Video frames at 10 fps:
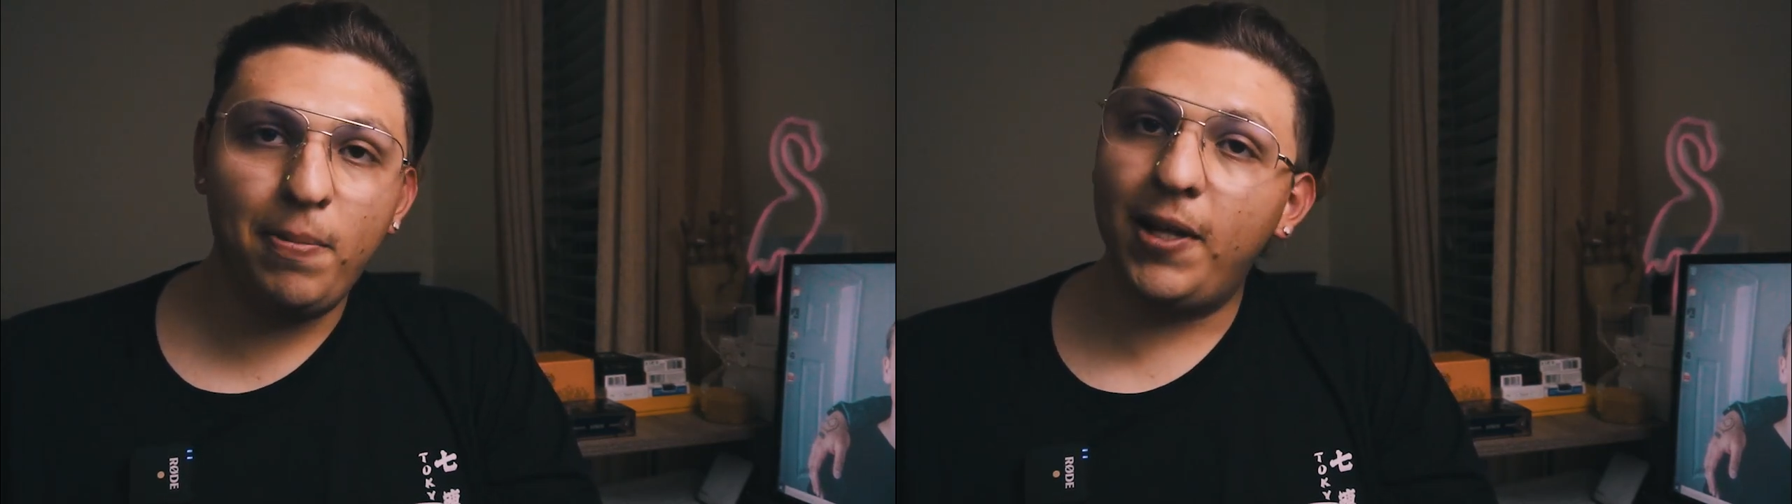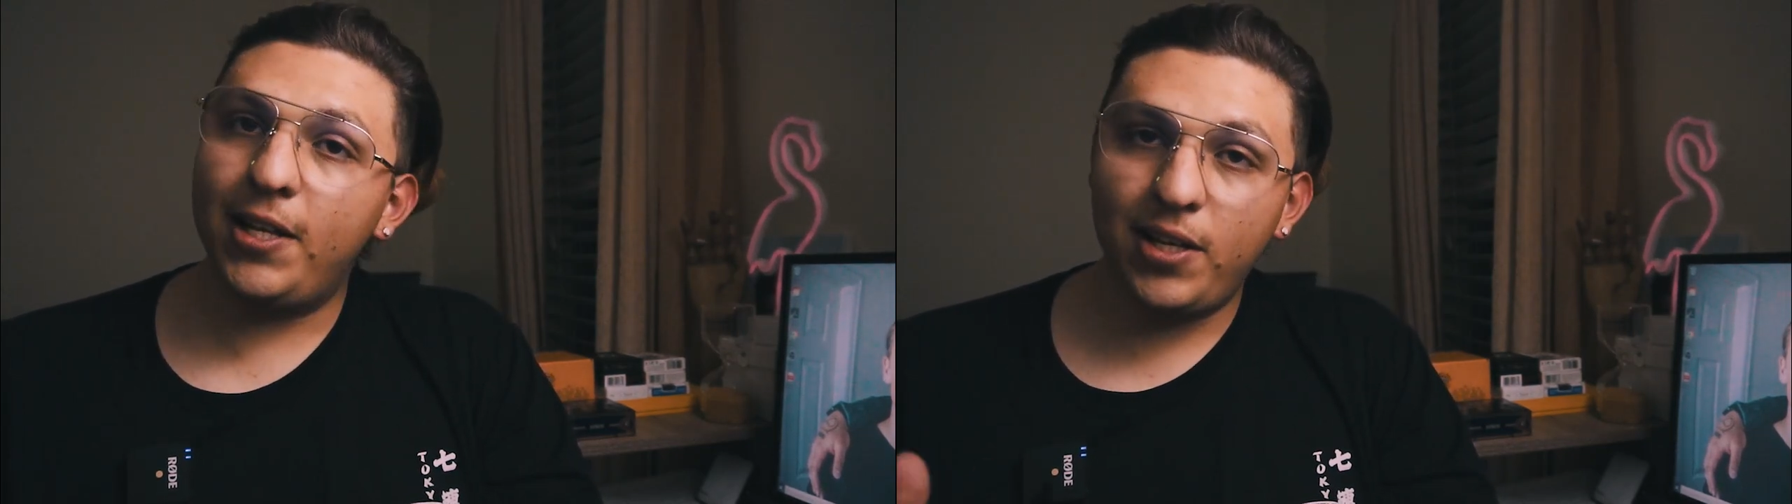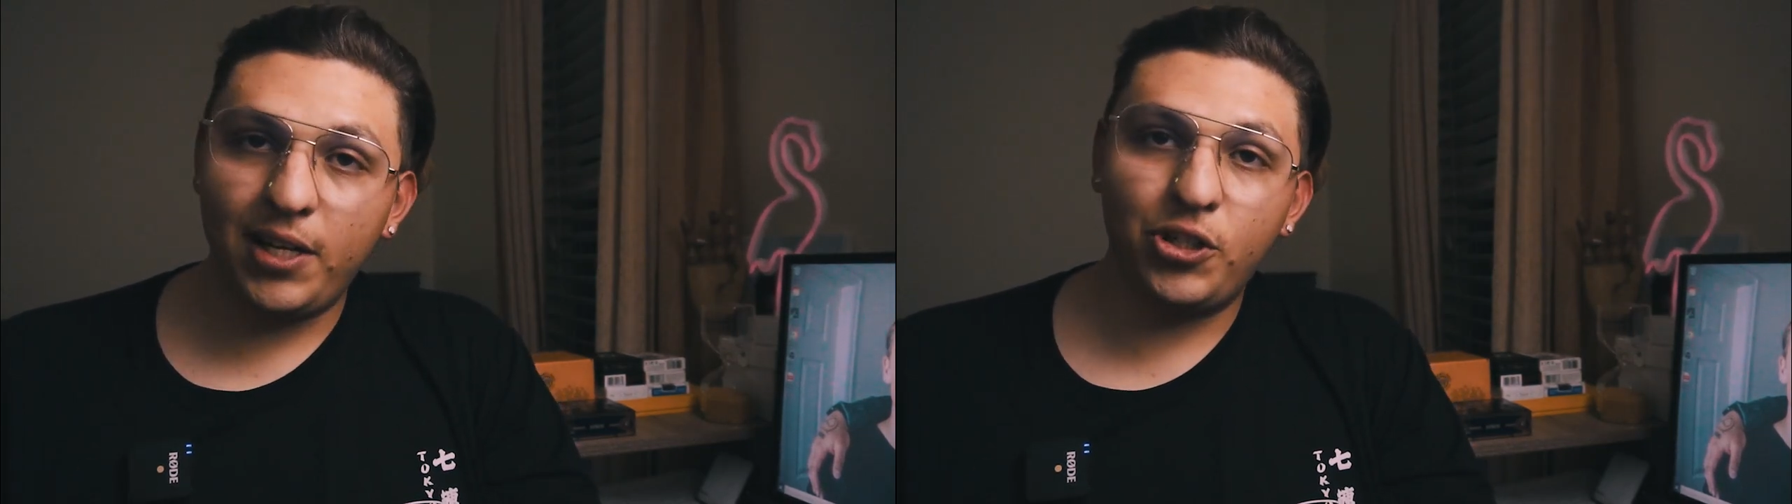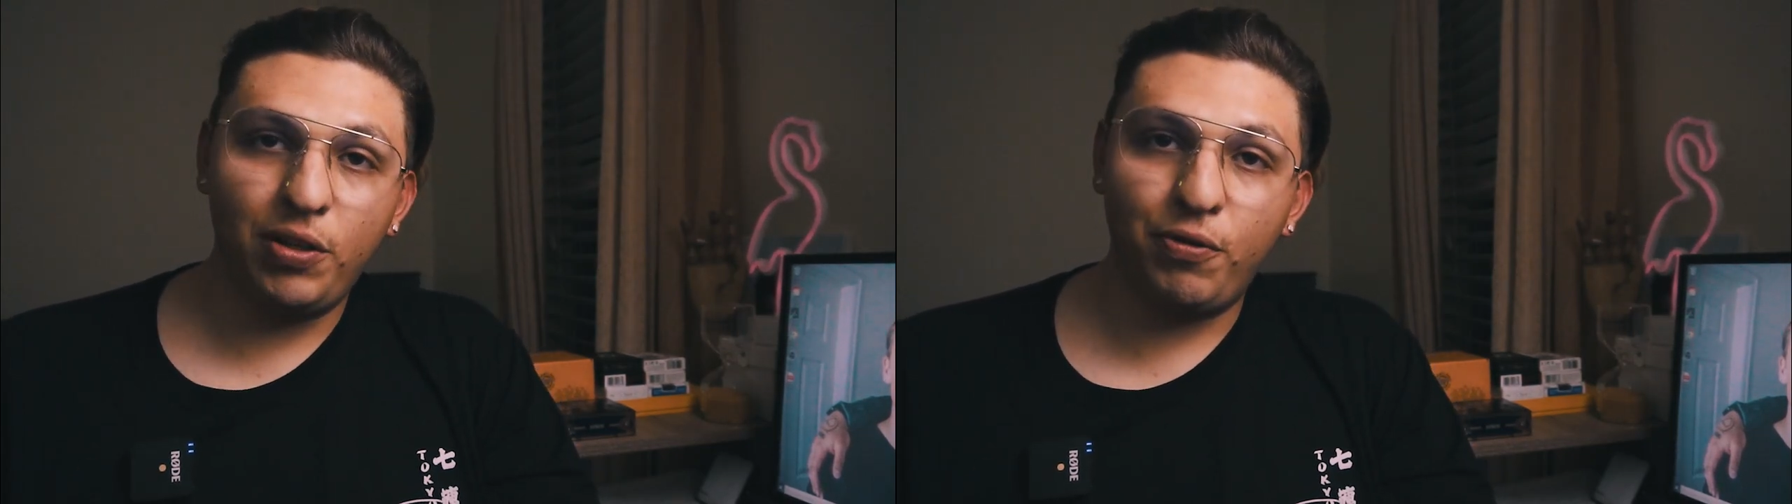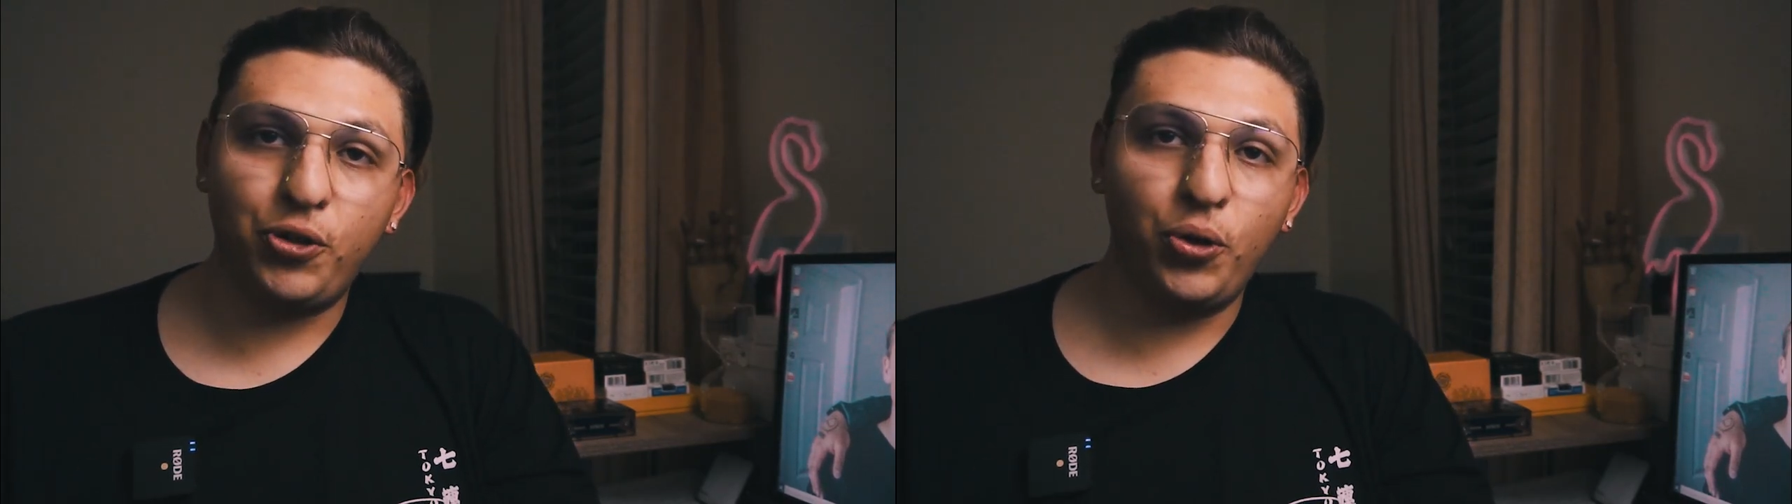but that's
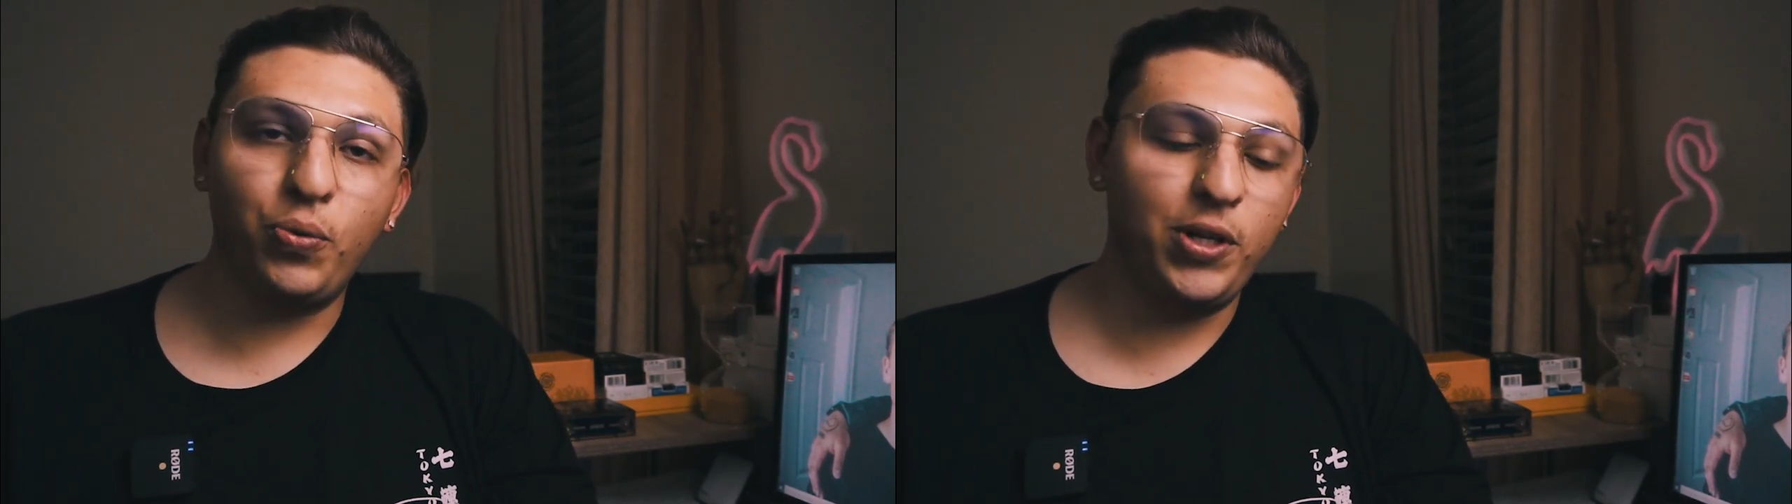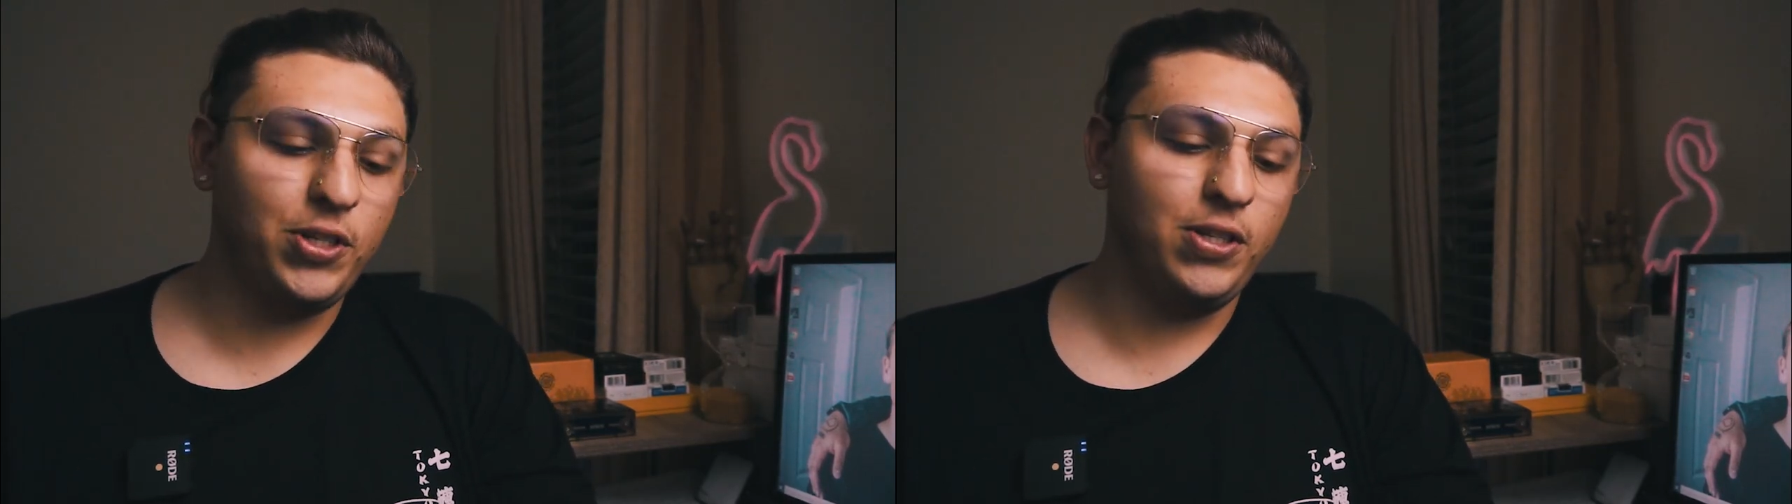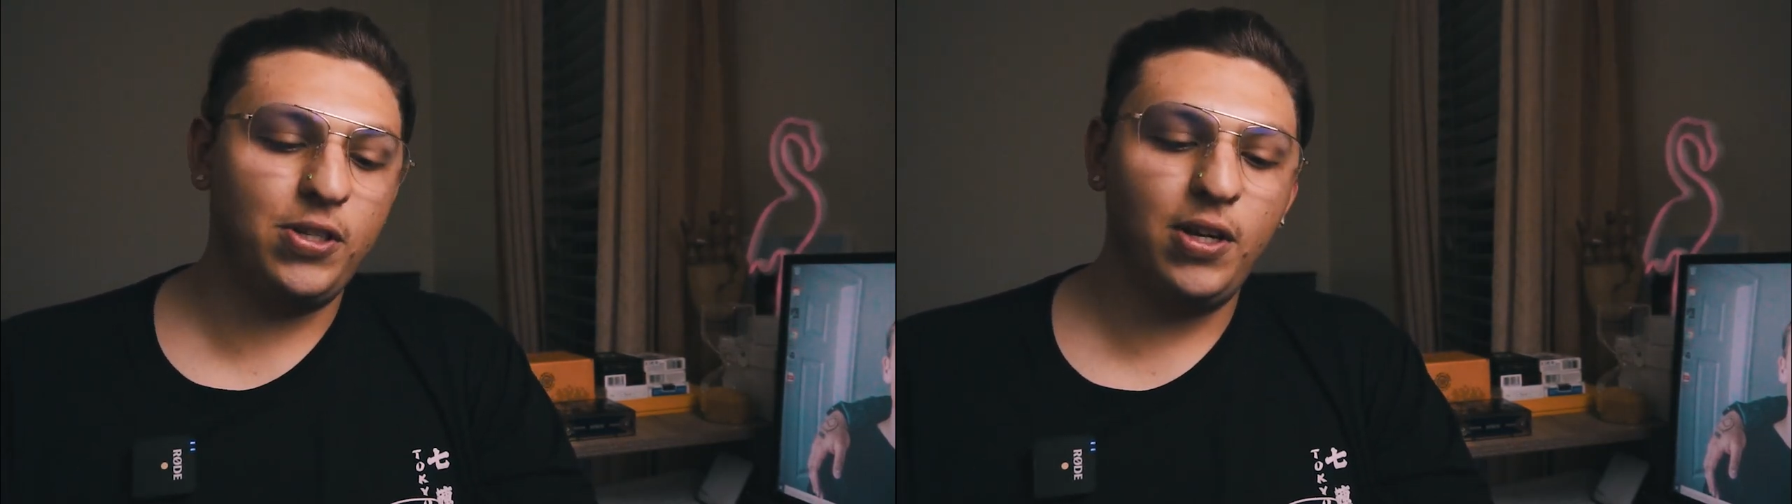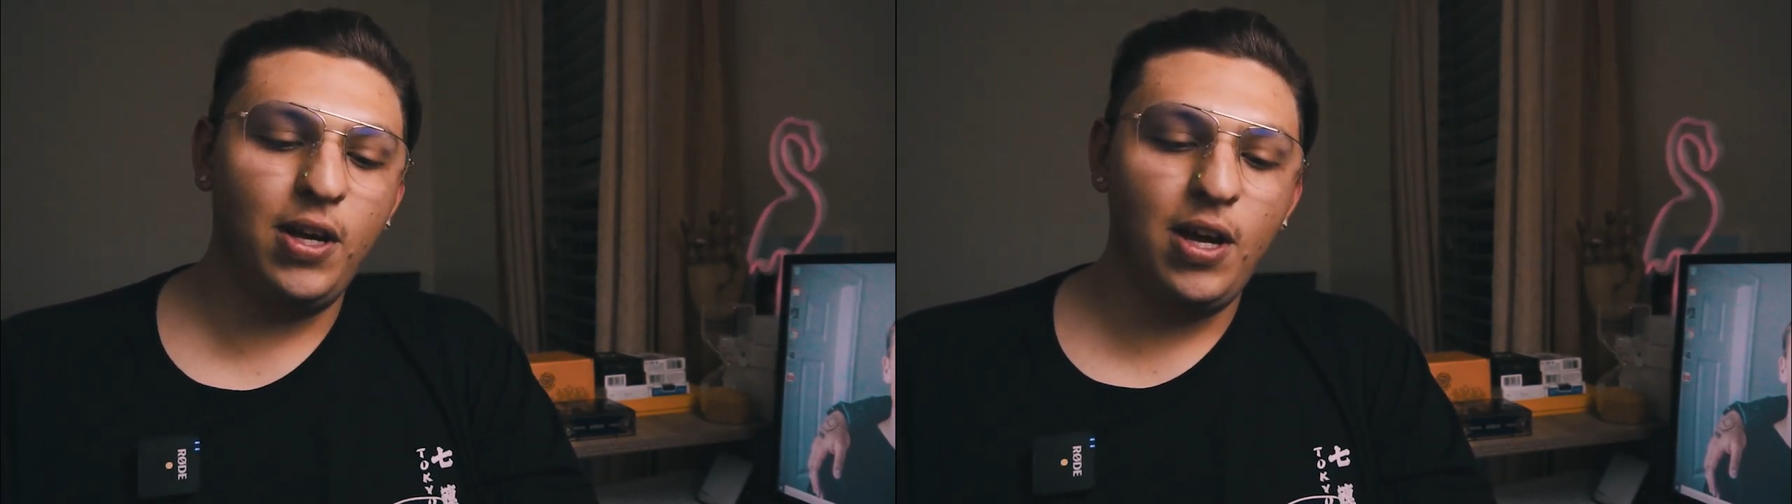actually for two reasons.